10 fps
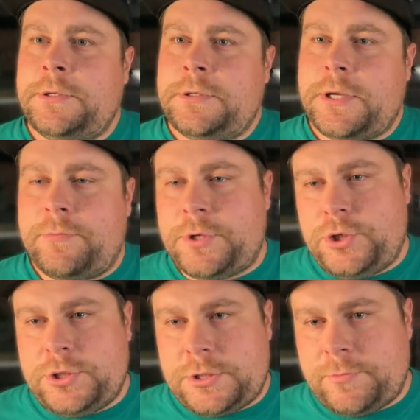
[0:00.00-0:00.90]
come to
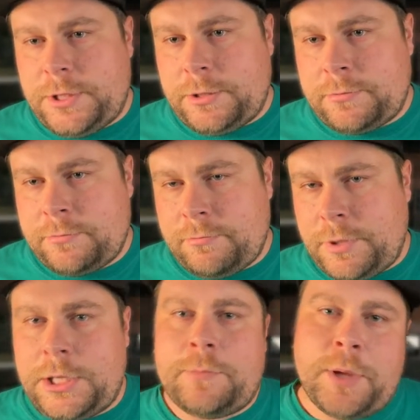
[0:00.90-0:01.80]
Jesus meeting,
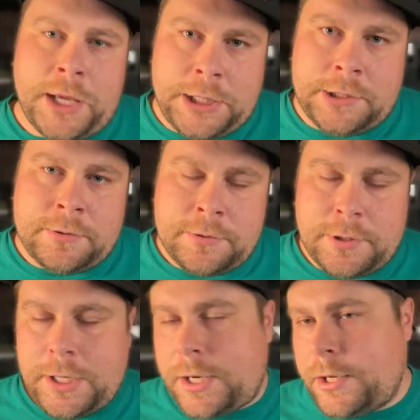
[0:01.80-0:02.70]
meaning pain
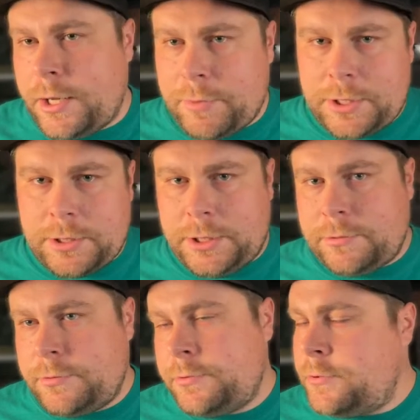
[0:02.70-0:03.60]
economically
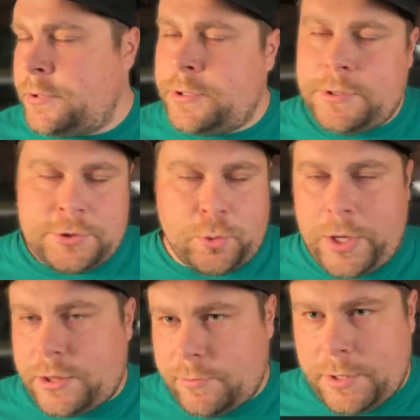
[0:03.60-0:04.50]
to
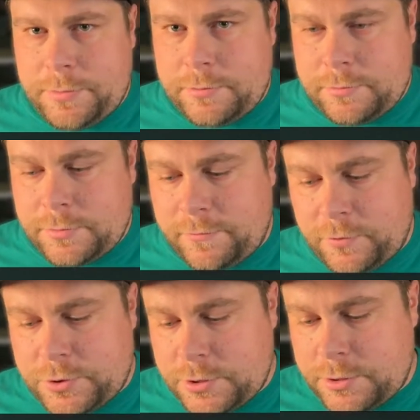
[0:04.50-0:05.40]
wake them up,
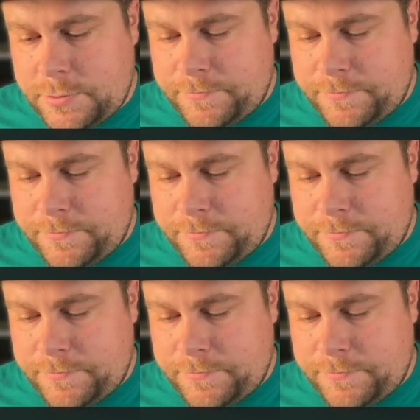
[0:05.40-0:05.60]
unfortunately.